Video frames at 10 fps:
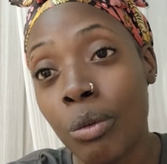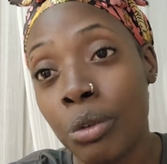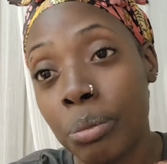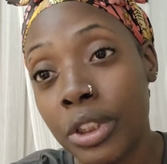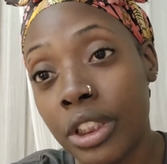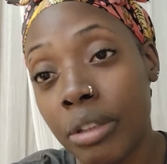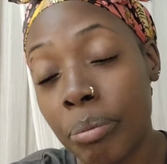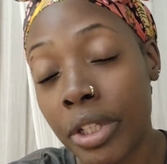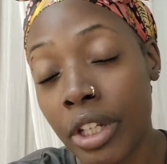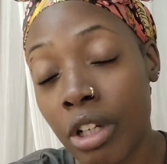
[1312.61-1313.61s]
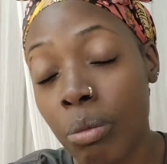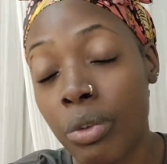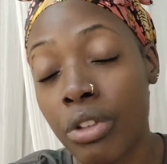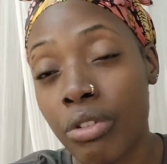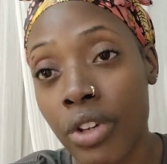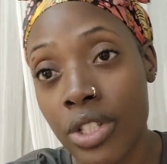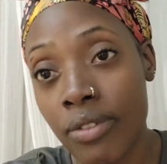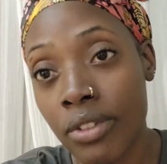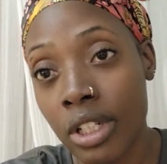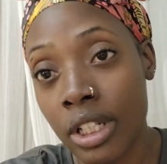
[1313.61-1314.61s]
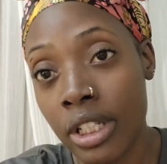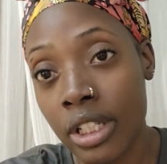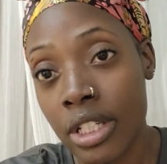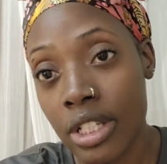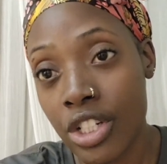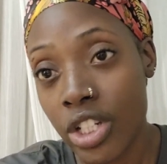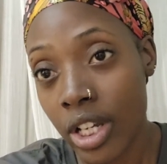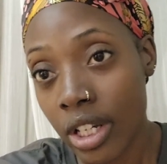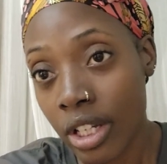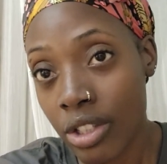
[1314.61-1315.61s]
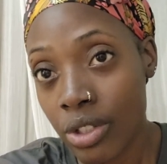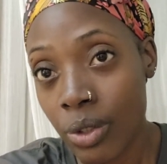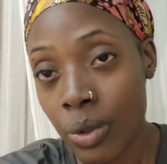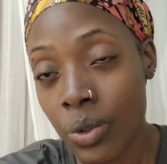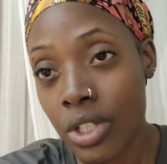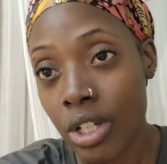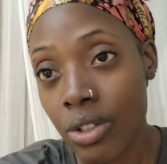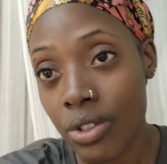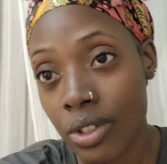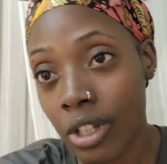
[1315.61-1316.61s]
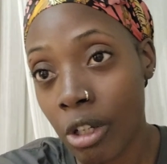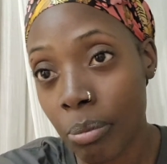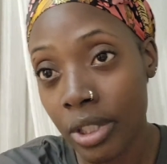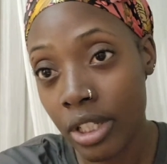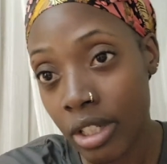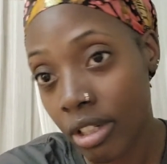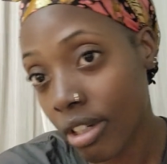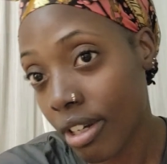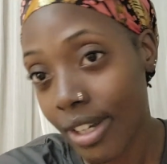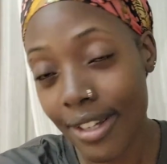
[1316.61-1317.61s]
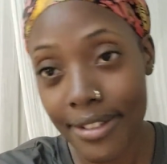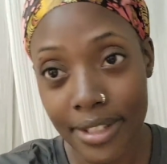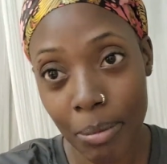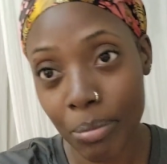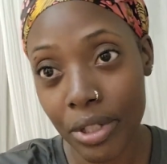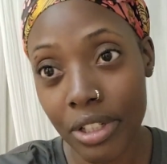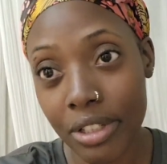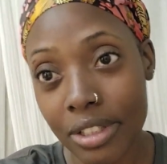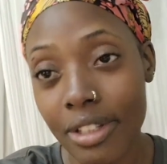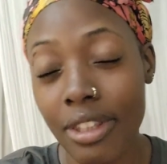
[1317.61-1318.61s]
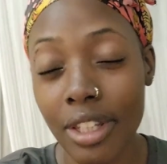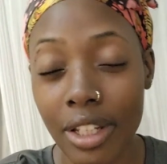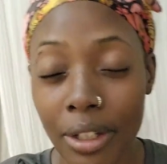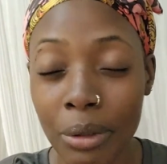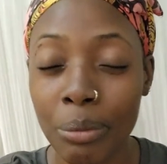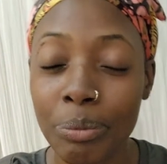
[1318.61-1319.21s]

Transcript: we'll be meeting up with the rest of the ladies and checking into the hotel so that'll be a separate thing